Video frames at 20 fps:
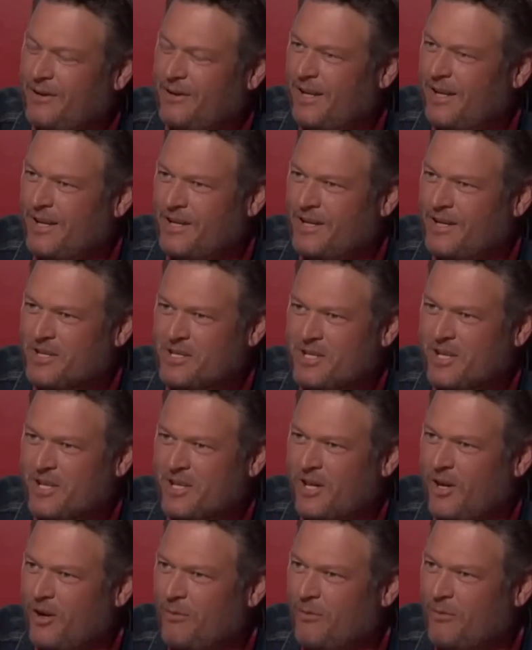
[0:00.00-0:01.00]
Team Blake
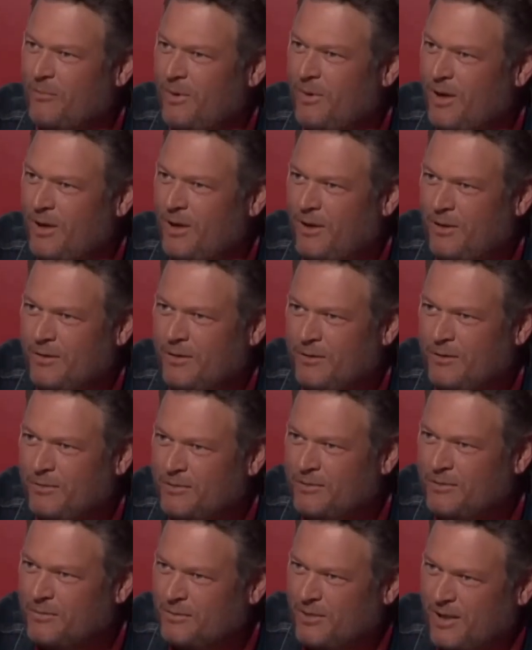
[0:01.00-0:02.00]
boasts eight
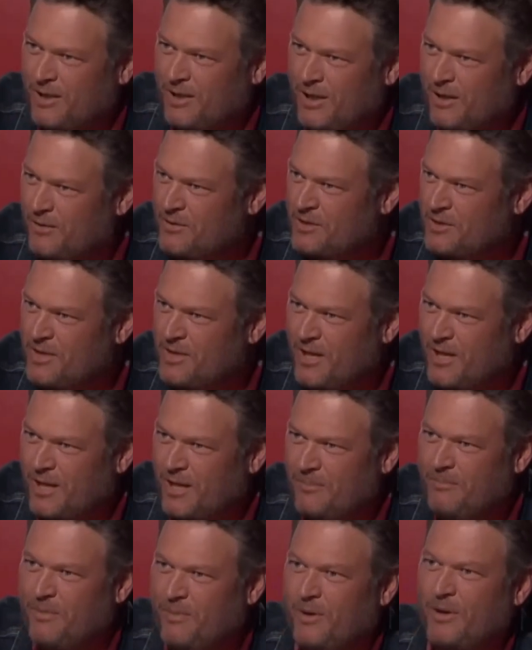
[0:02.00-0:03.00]
wins during Shelton's
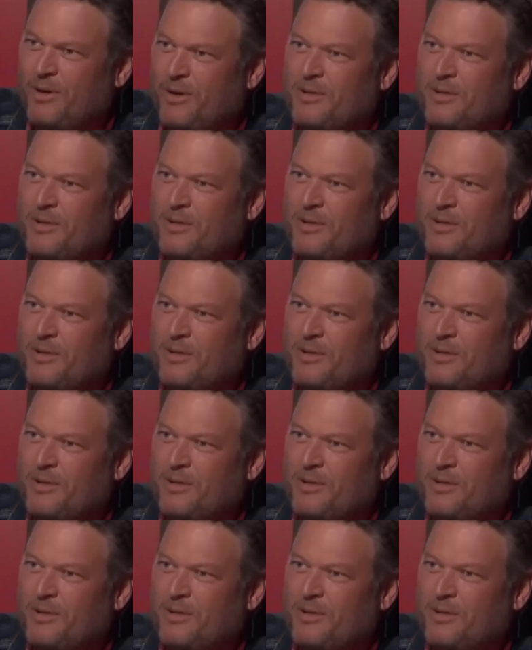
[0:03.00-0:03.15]
time on the